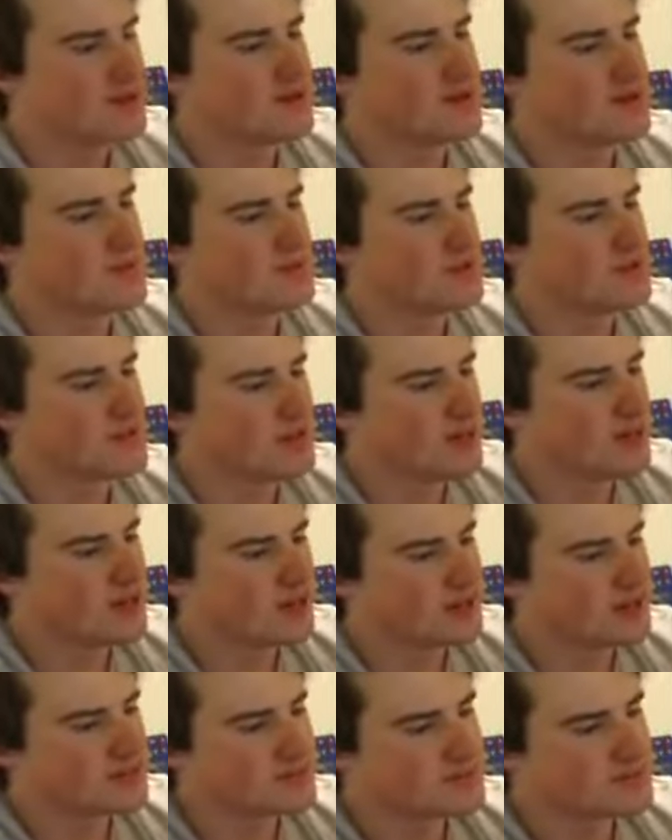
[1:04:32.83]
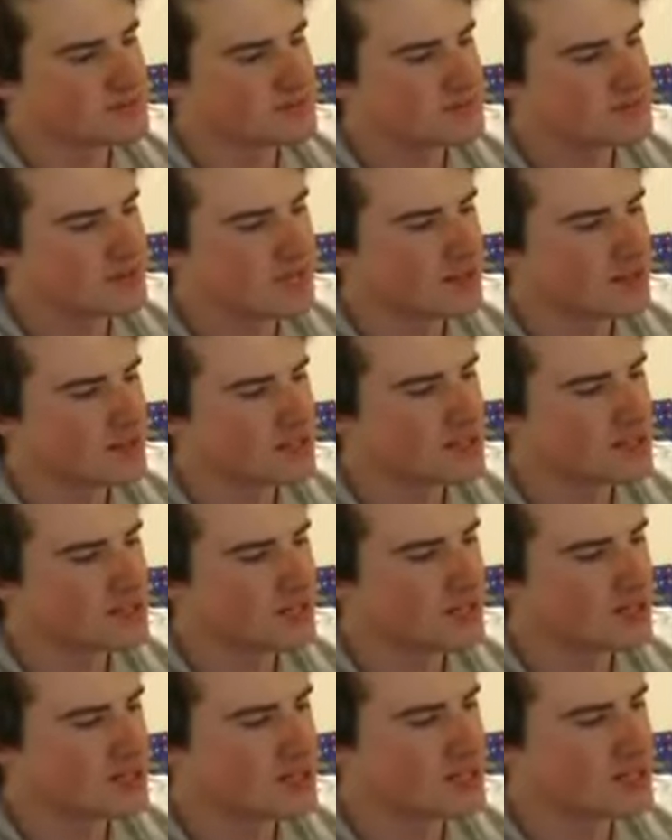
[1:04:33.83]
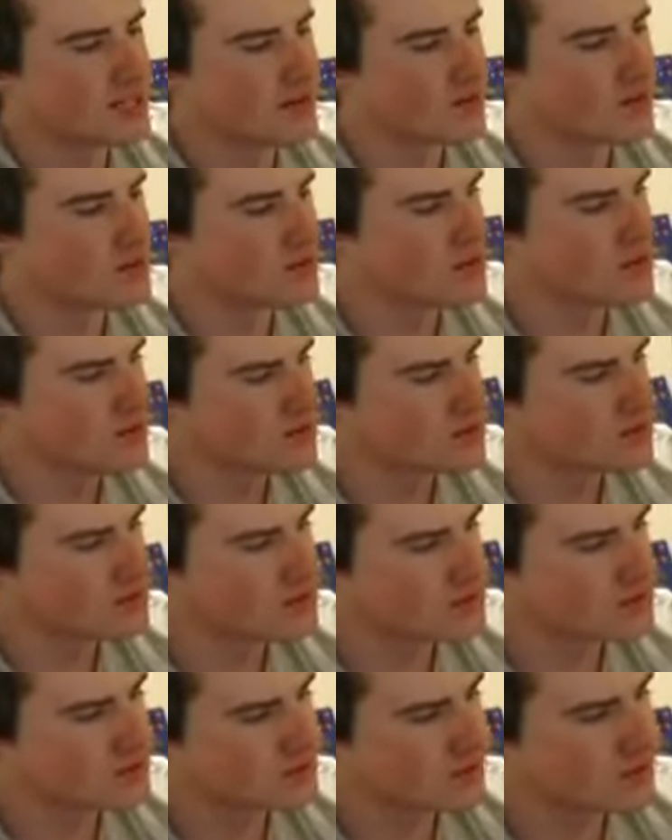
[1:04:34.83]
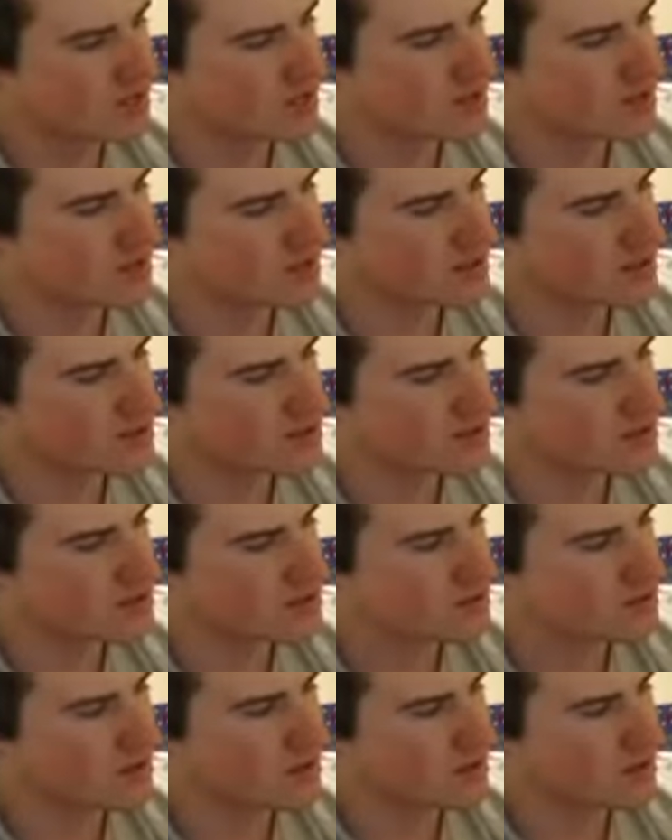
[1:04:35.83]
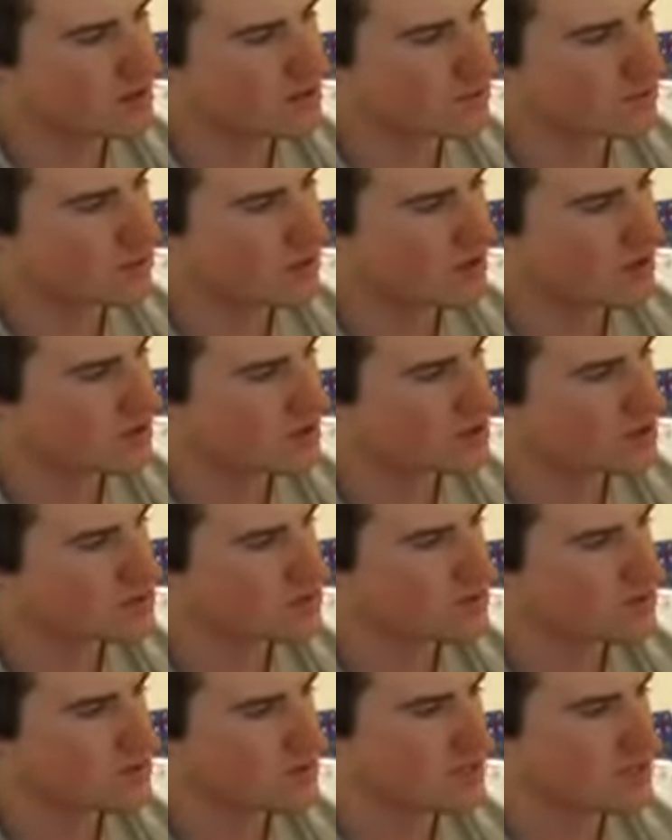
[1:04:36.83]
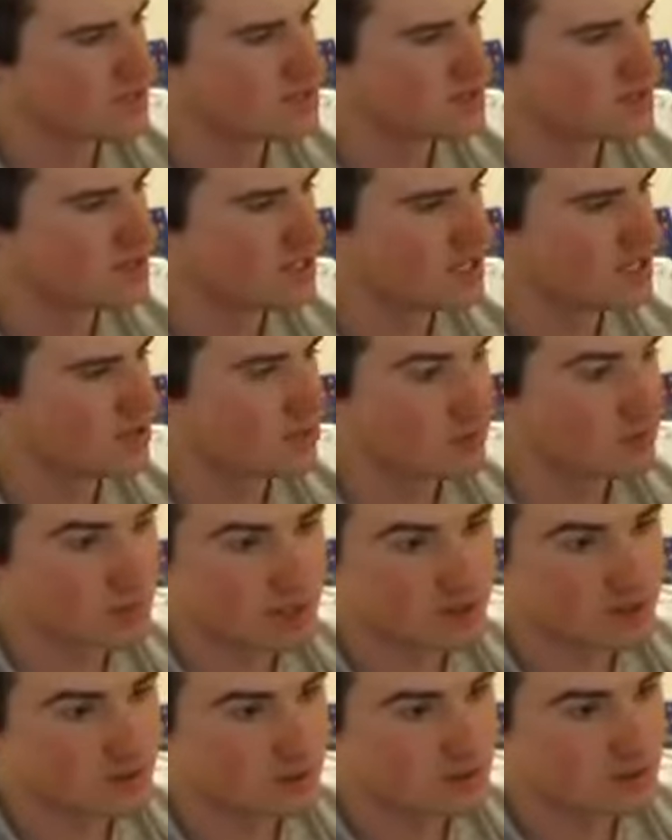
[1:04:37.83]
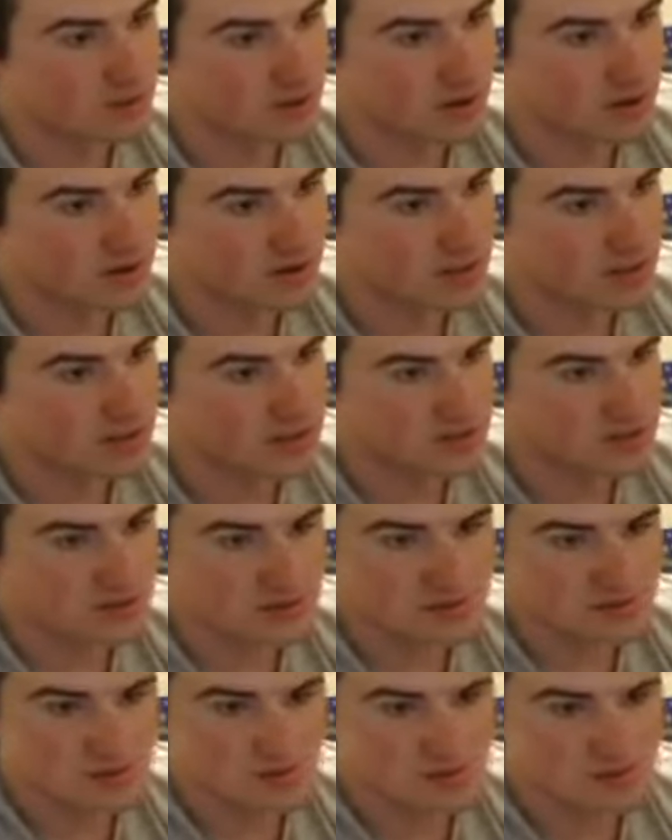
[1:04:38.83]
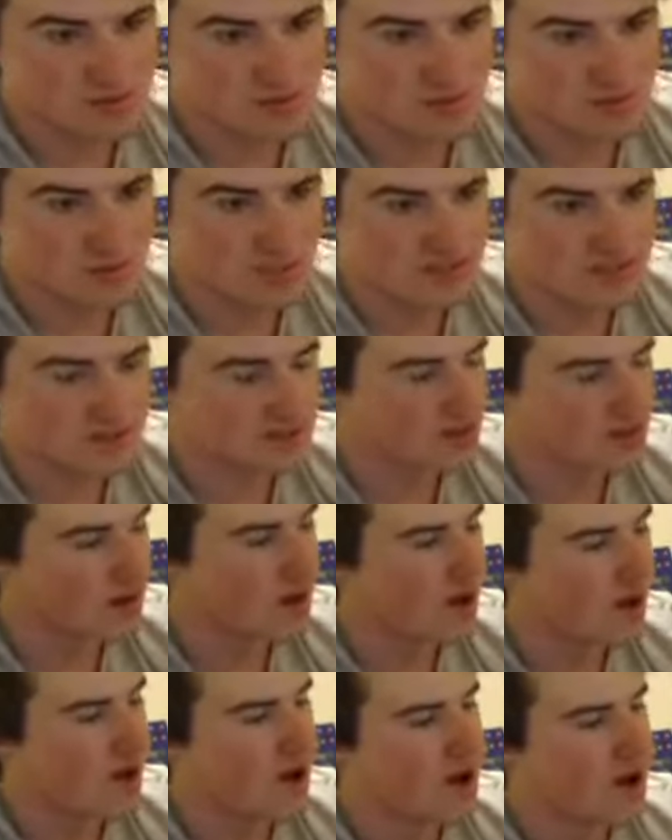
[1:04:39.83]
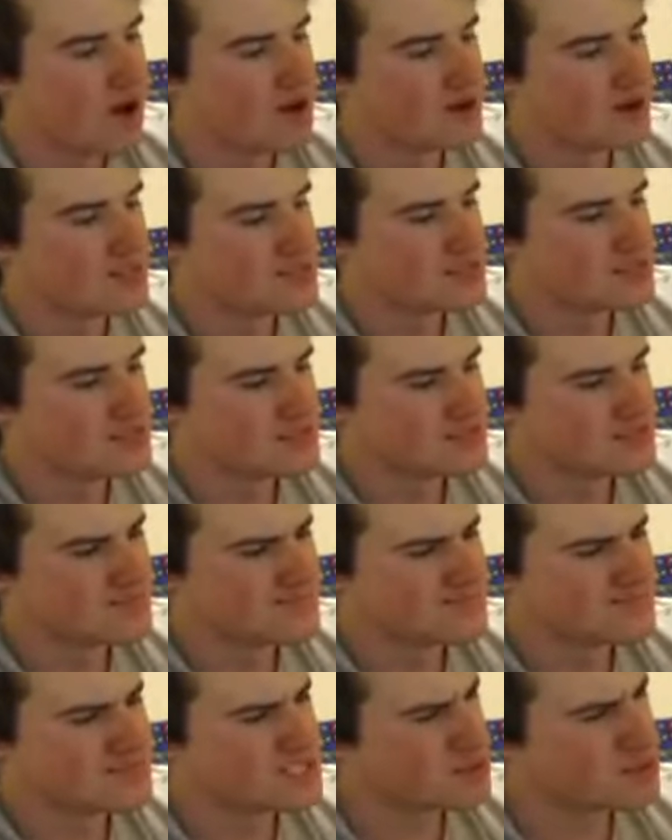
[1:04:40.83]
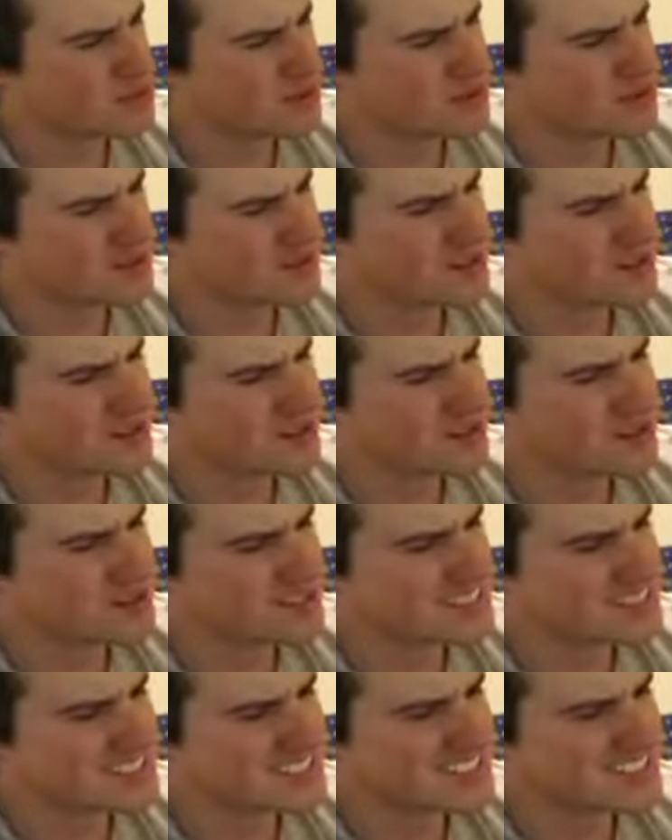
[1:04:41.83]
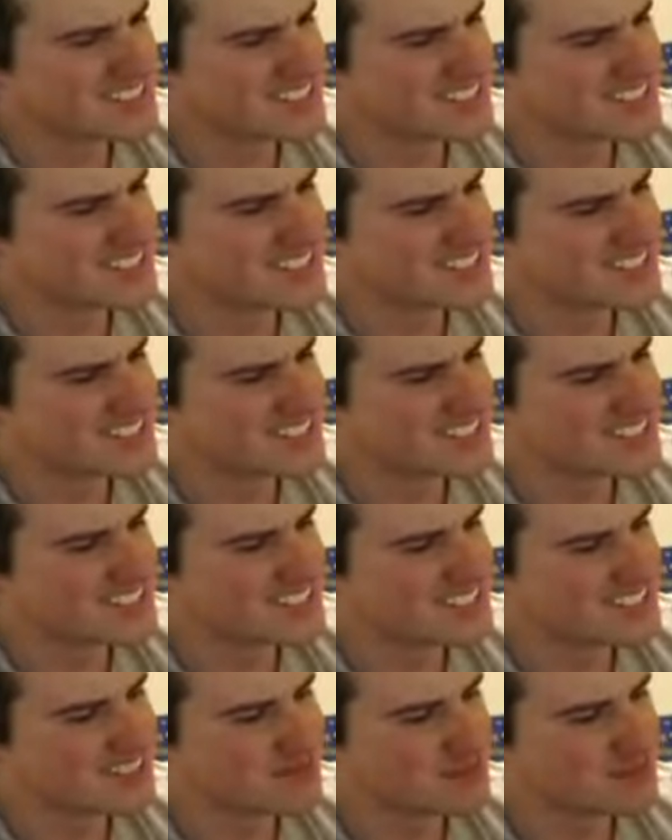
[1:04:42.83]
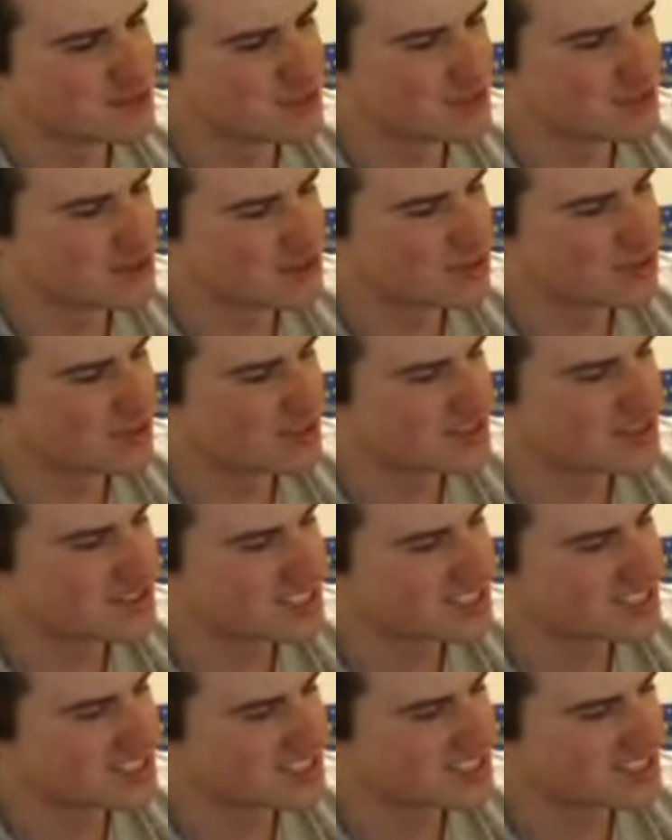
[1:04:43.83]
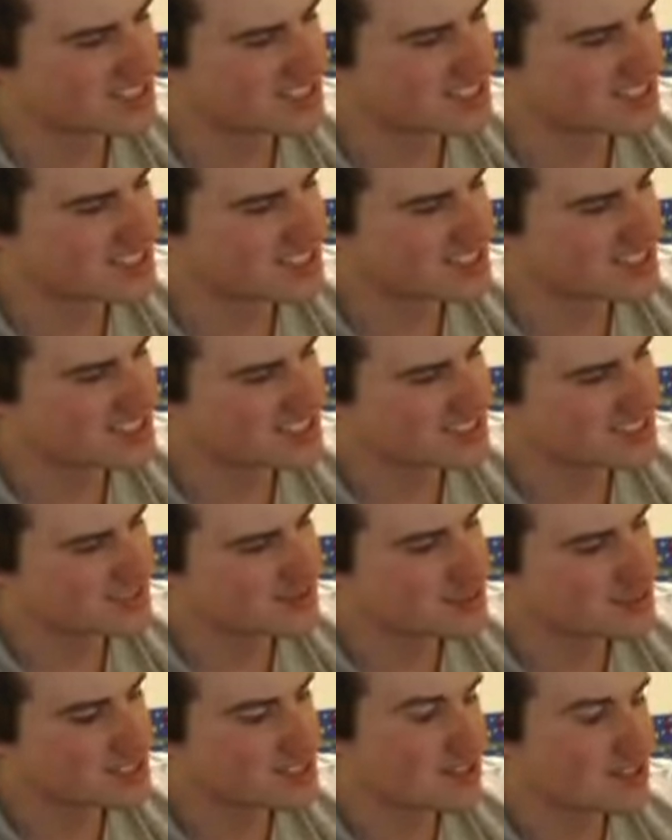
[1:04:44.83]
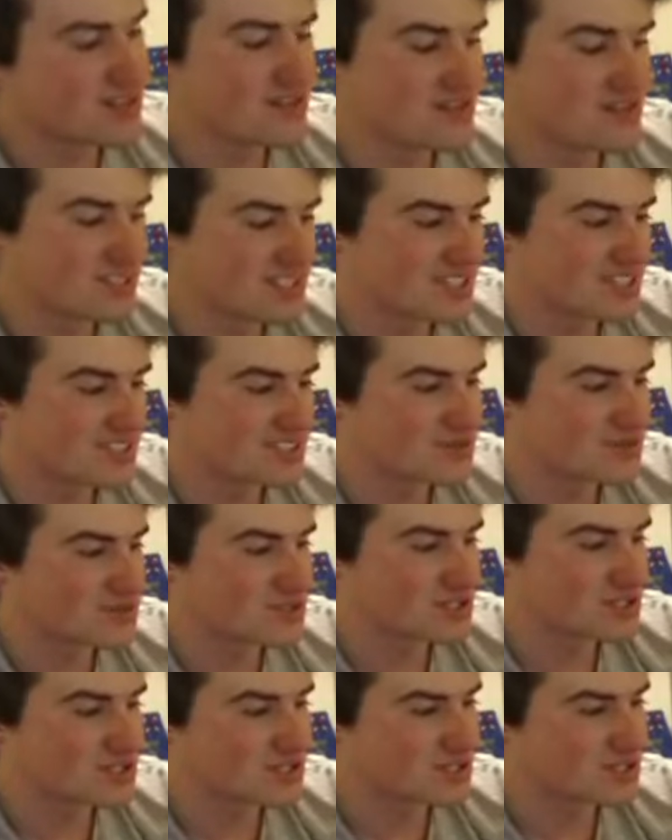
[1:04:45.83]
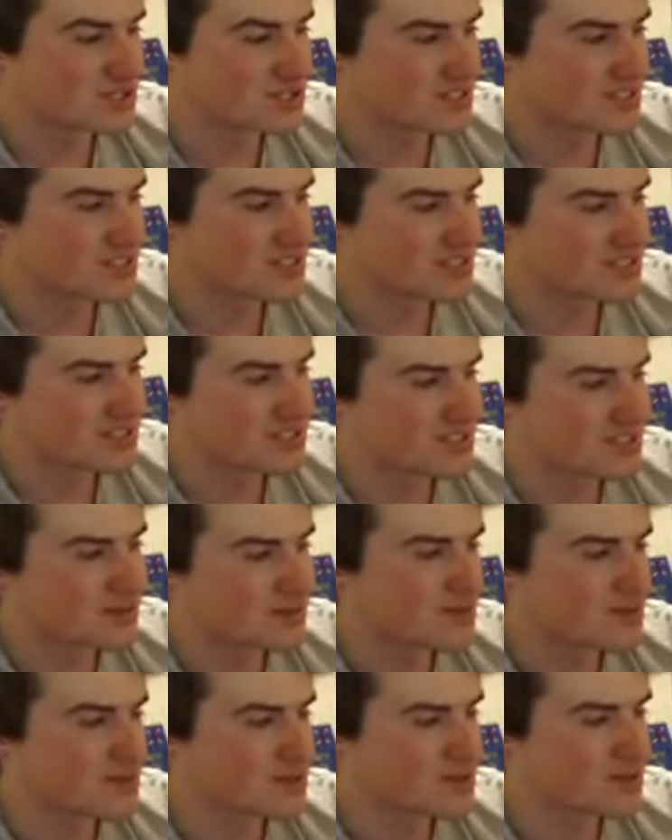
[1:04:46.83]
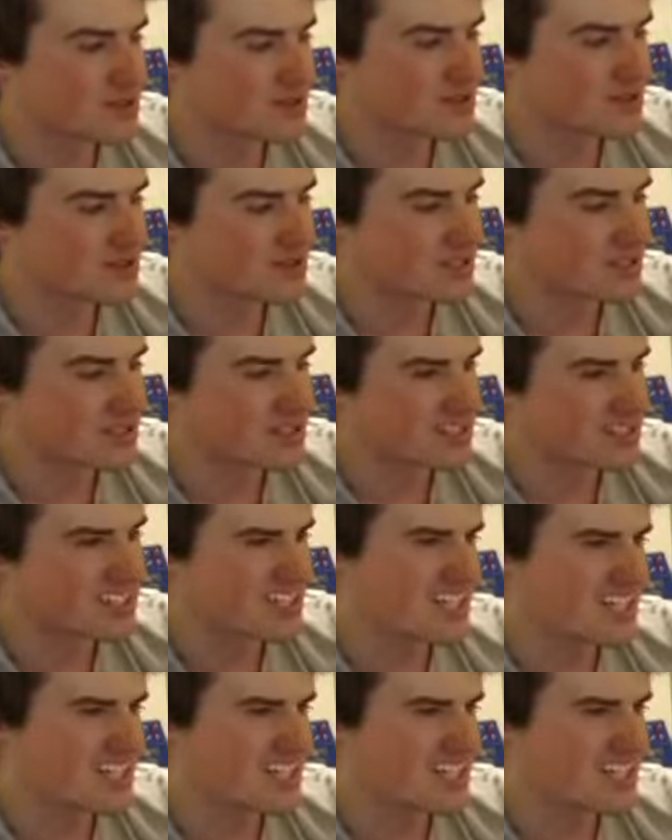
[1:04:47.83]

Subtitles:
But yeah, I like how it looks. I like the progress we've made today. We made great progress. This is amazing. Did we really though? We glued one thing on. We did all of these, which is good. And we glued another thing on.